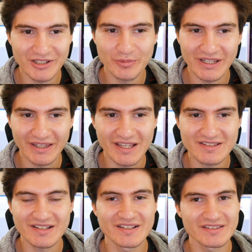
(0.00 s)
little bit
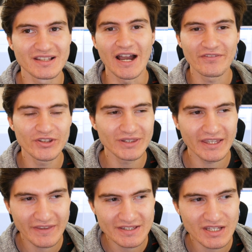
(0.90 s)
less because I feel
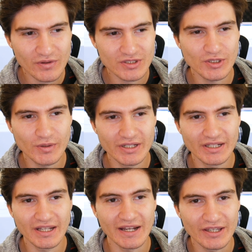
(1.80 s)
like they sound so
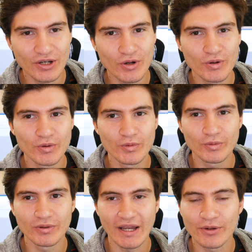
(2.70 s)
good, and
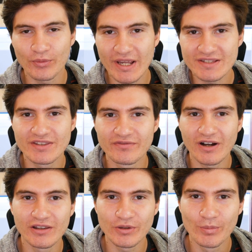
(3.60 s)
I raise the
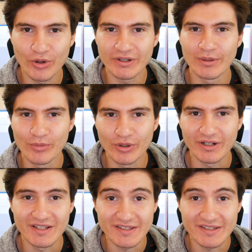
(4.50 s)
volume more and more because